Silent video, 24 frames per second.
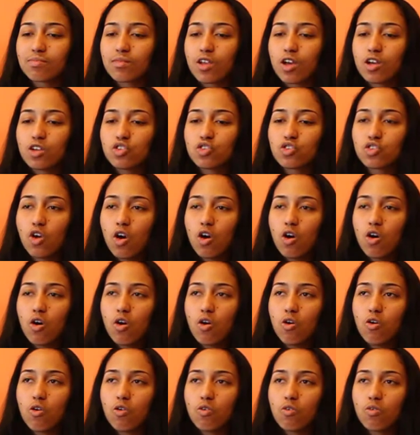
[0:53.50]

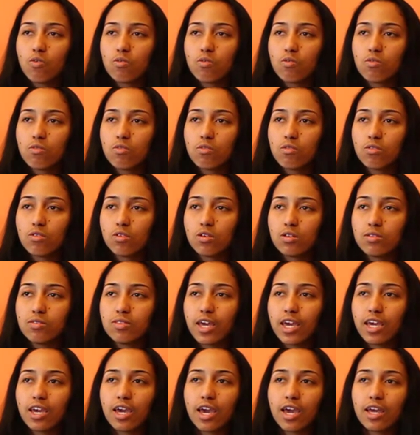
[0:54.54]
so
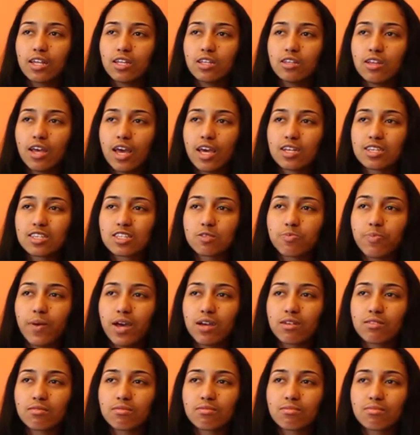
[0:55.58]
they
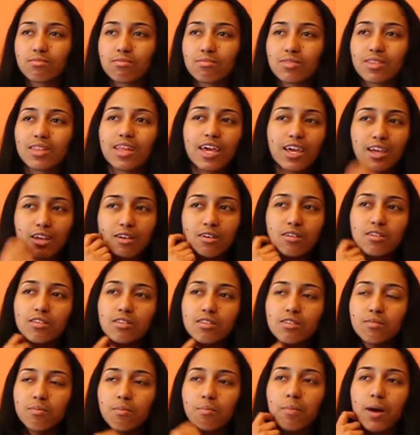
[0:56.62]
expect, like,
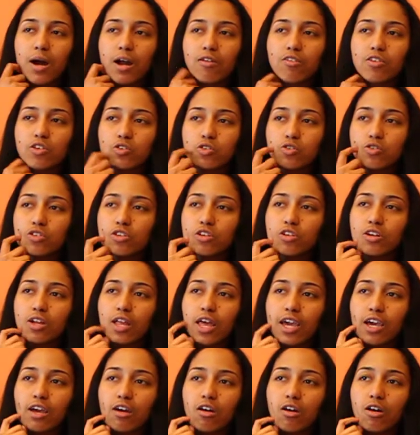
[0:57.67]
my recruiter,
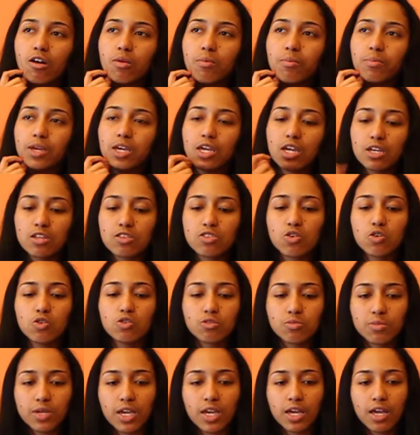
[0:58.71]
like, he had
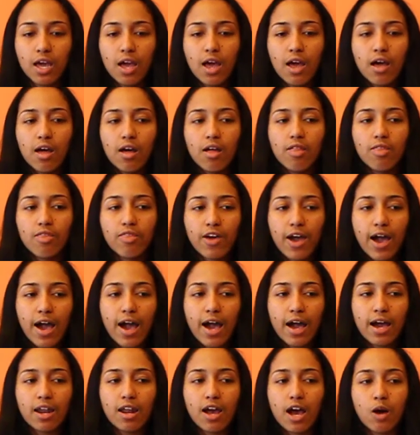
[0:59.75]
told me
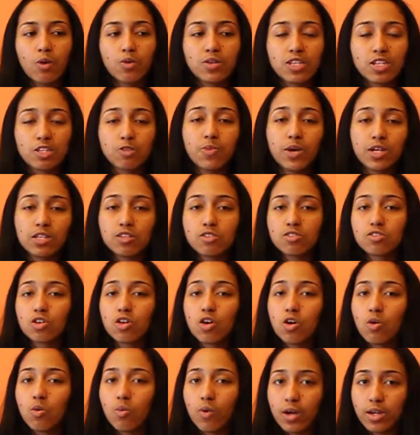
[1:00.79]
that I was expected to
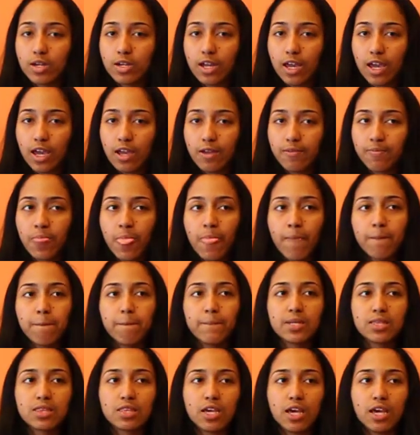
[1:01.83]
go one day,
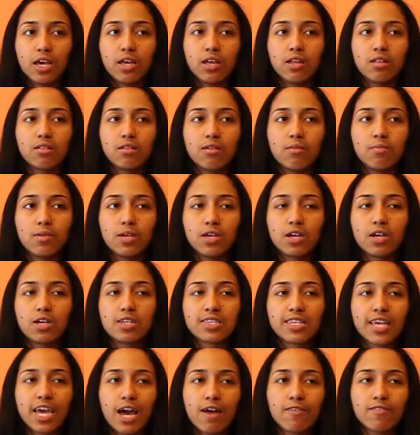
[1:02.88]
but then because
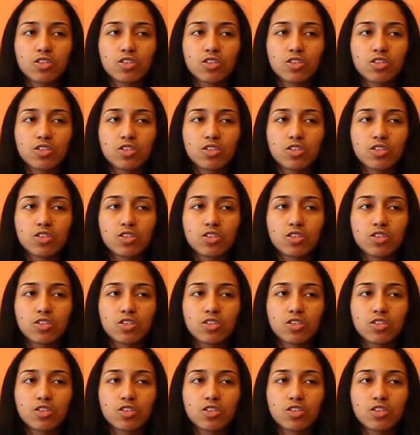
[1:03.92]
they have a